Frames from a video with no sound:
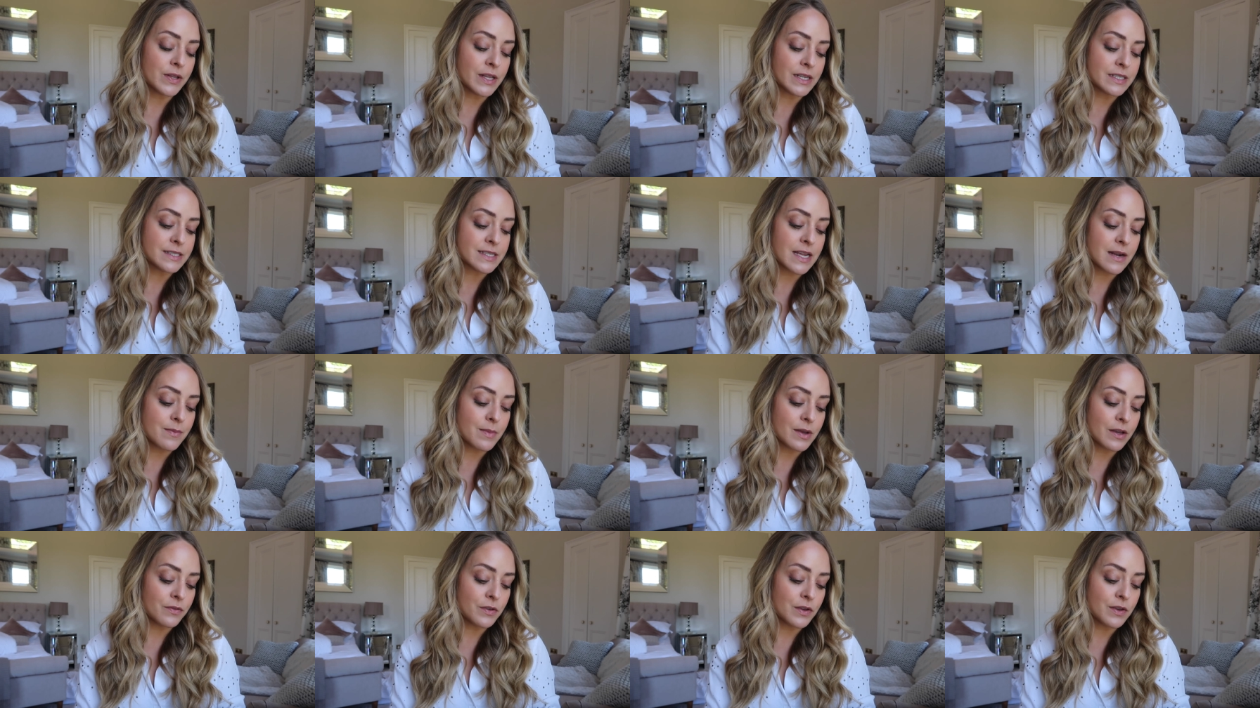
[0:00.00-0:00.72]
and they sent
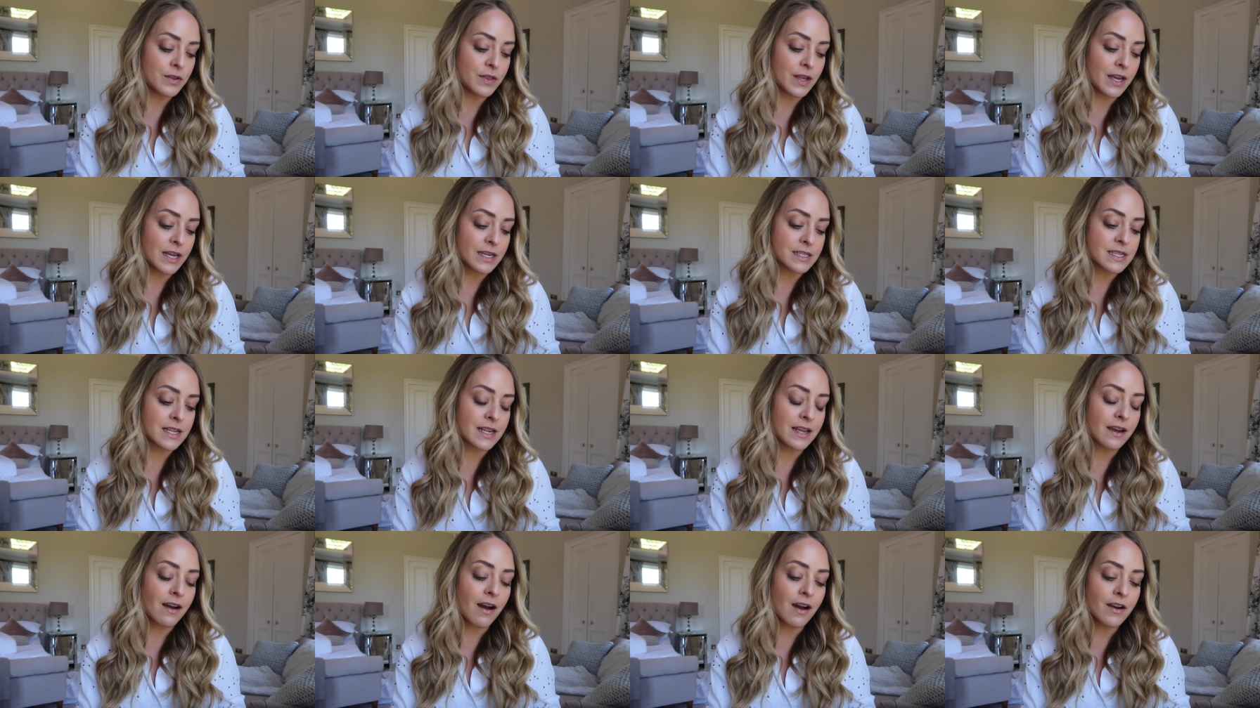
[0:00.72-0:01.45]
me a few things
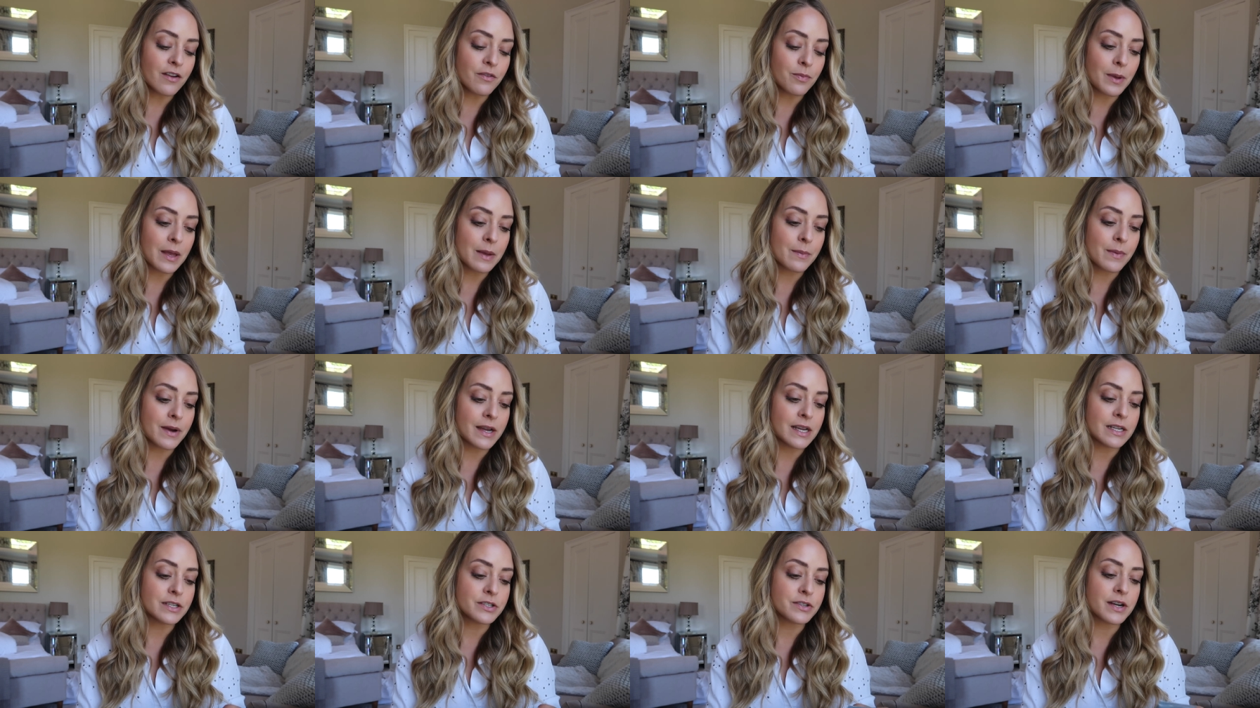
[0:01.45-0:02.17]
and it kind of piqued
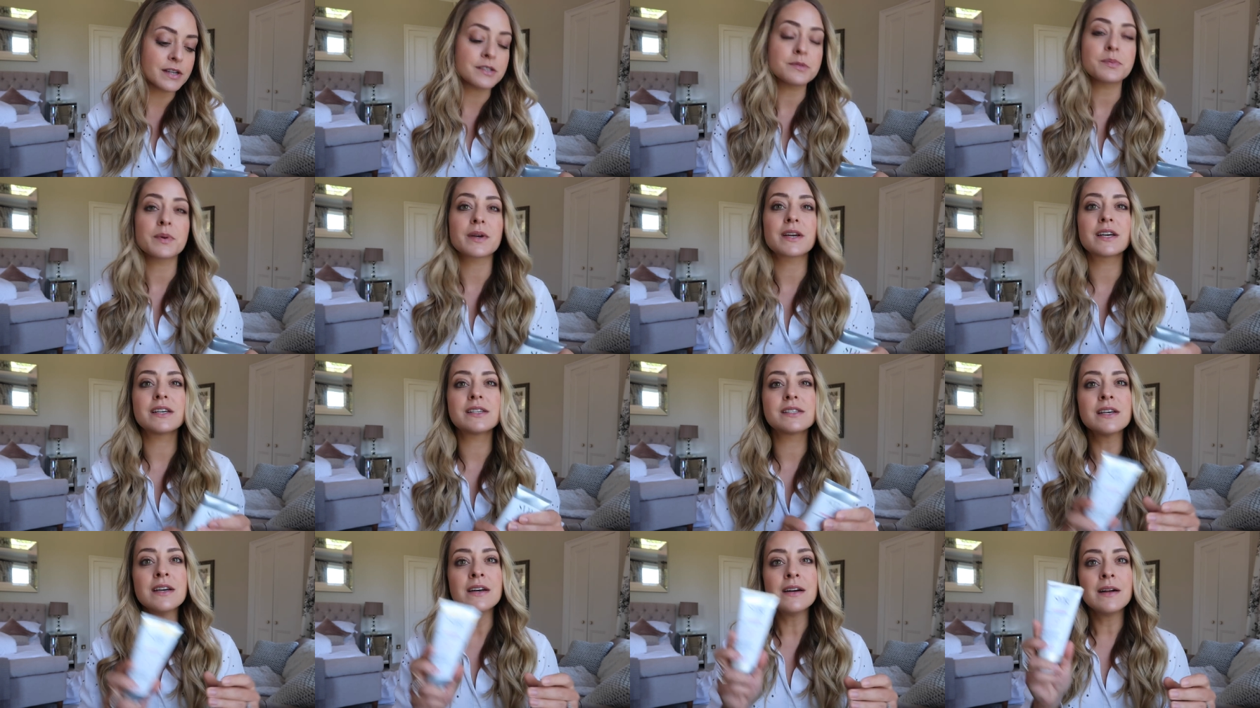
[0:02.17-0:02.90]
my interest
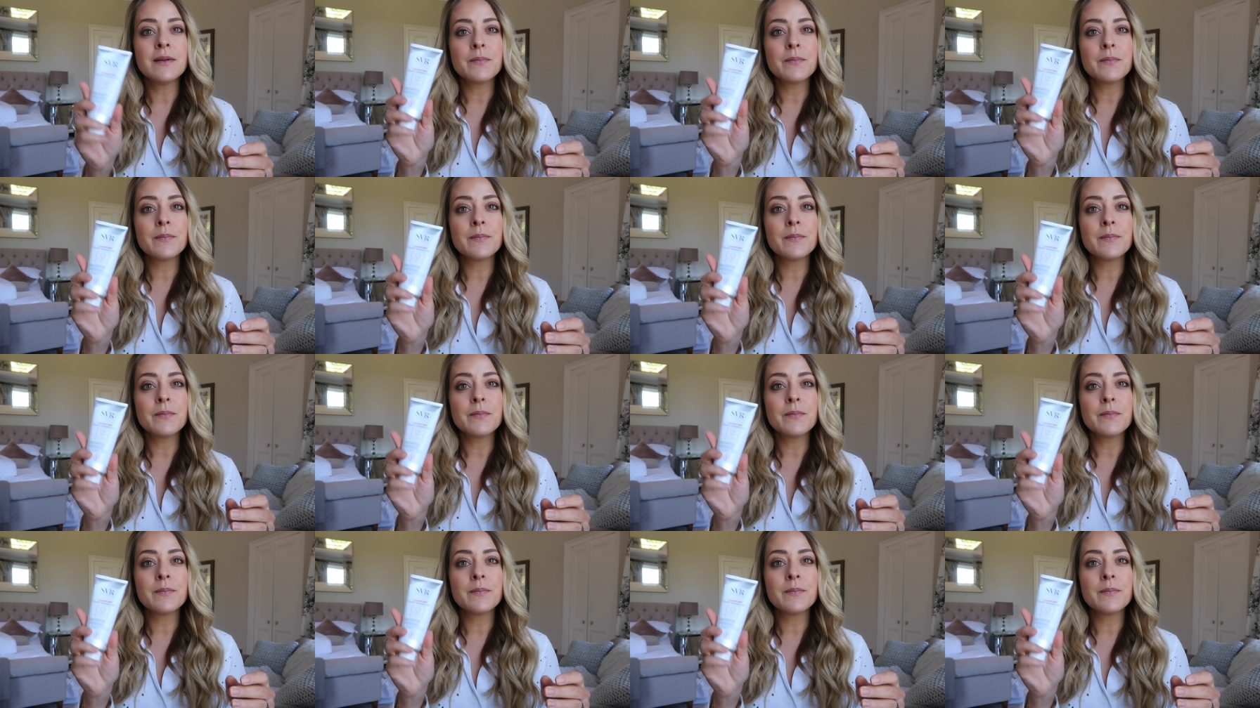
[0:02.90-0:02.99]
because